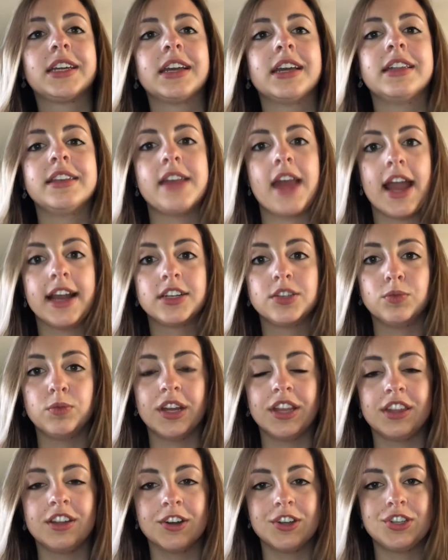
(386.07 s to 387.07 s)
connect
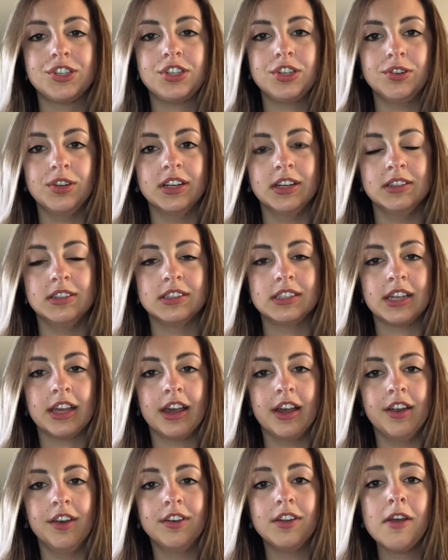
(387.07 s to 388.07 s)
with your students
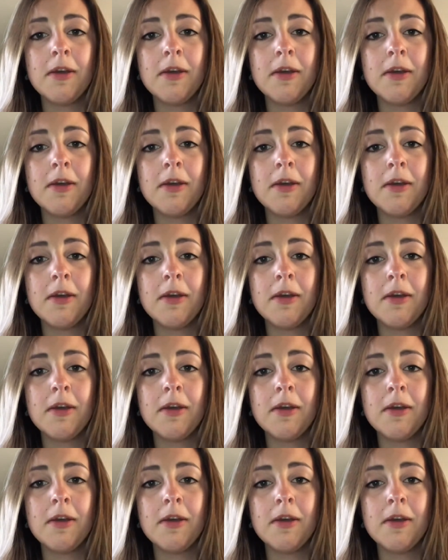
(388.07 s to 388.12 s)
and